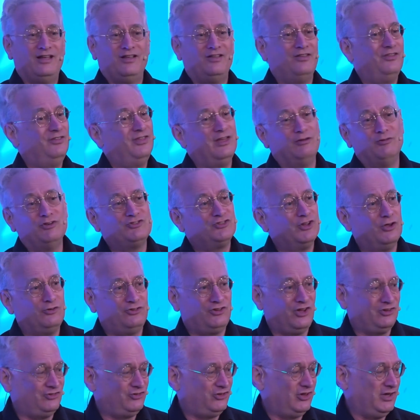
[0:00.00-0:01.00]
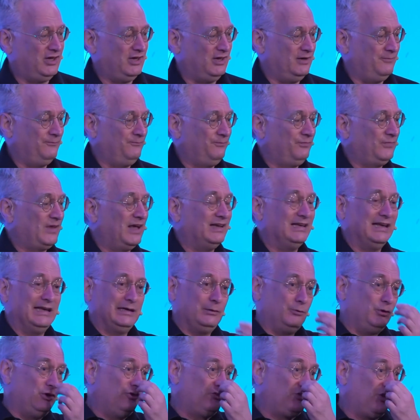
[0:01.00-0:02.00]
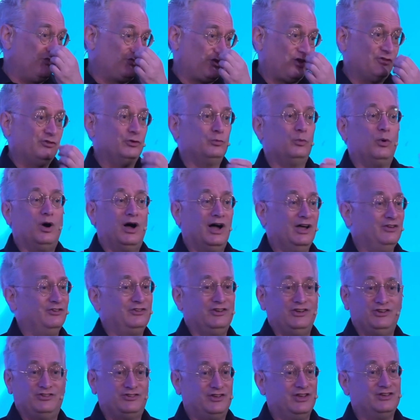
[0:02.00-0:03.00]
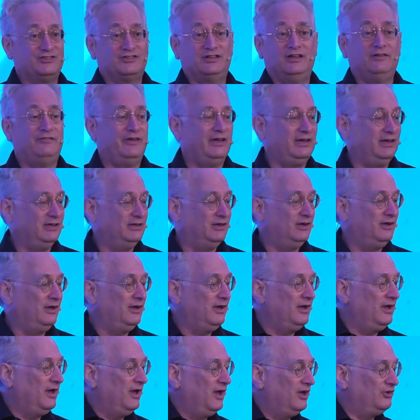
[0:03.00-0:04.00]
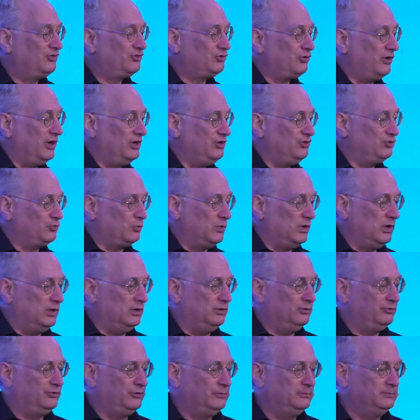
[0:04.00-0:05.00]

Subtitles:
There is no such thing. And anyone who says otherwise is living in a strange world.